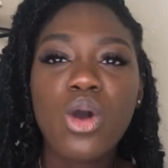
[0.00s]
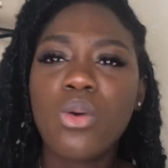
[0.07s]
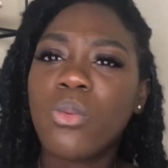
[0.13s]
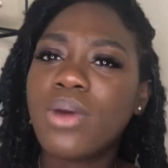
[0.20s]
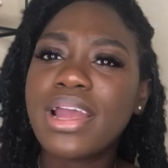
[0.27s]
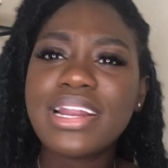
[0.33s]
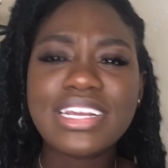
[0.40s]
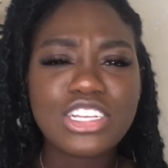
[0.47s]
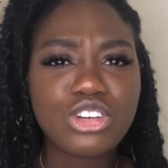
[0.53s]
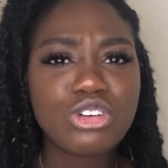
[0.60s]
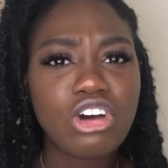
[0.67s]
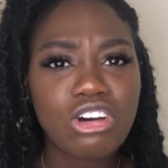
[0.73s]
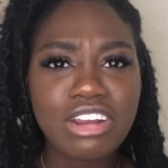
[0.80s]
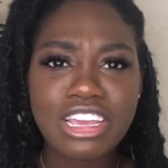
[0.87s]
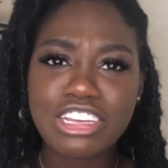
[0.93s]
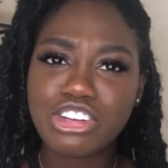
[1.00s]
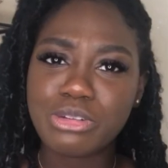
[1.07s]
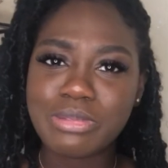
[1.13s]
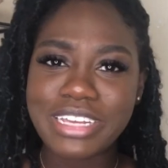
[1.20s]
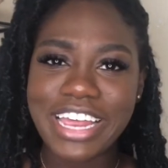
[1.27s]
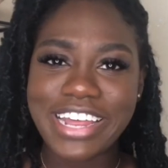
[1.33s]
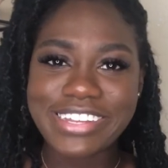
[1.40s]
Where did you go to get your
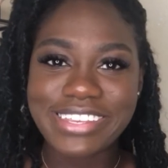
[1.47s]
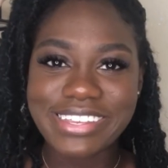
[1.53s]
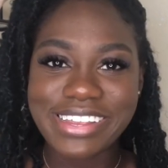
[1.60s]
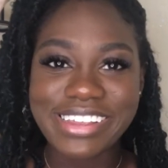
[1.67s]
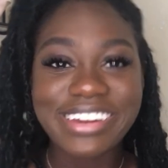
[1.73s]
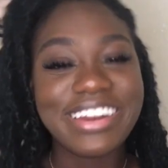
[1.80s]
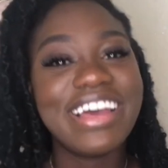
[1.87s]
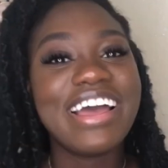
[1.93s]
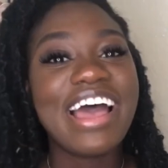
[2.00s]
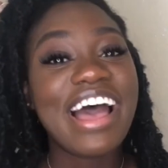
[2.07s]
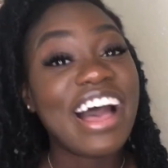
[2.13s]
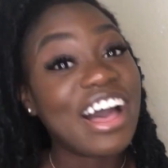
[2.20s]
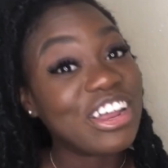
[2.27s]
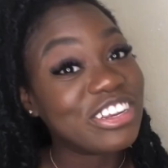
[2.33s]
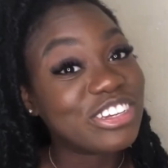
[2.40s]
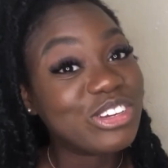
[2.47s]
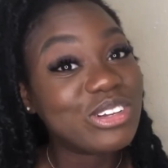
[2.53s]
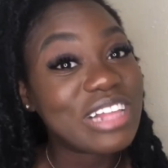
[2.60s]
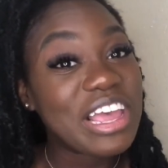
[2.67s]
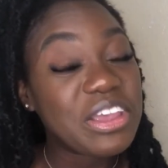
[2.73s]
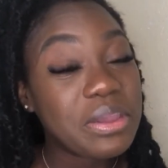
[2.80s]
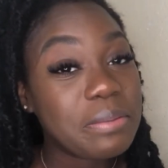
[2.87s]
BSN? How did you
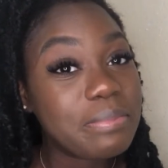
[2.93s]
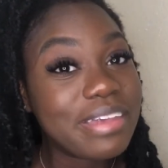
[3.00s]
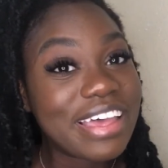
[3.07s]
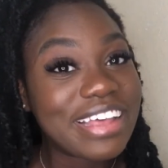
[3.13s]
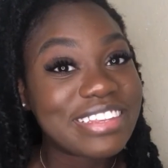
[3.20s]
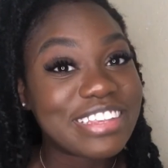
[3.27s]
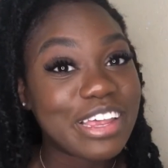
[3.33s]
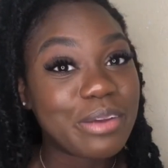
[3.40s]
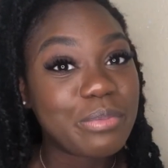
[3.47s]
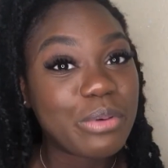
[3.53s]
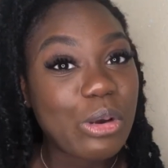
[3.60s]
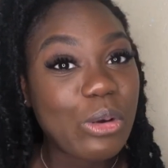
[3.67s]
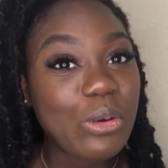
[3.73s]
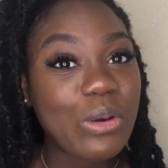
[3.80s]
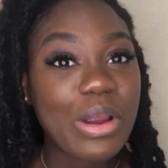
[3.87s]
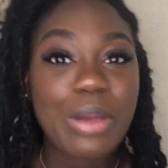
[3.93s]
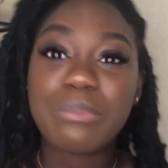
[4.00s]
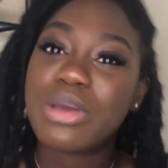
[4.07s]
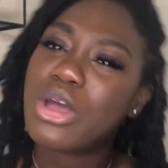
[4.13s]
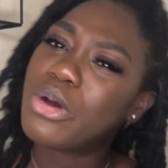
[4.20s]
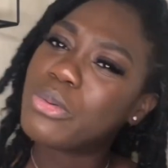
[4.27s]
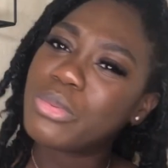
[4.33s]
like your BSN program?
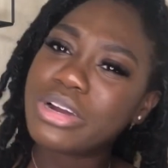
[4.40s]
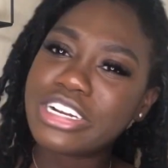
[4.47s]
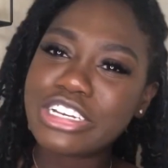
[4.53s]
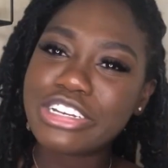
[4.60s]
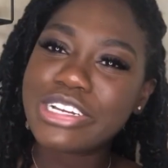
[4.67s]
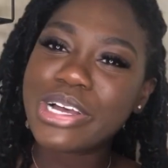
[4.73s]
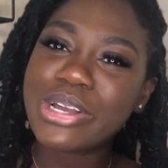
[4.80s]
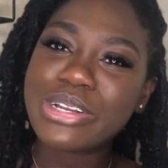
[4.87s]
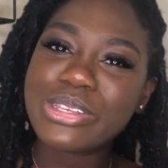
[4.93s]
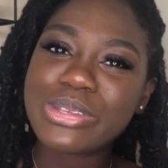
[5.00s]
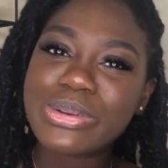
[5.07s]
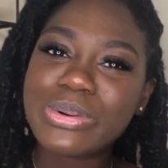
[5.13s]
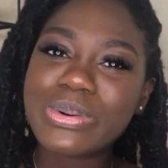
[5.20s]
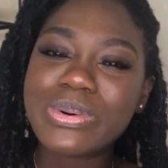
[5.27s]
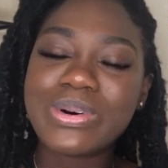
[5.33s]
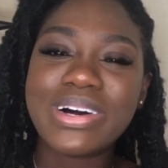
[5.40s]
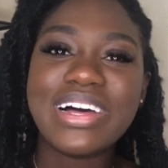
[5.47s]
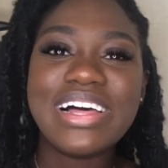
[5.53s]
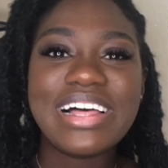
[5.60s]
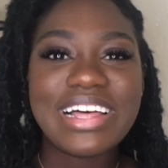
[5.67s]
Where did you go to school?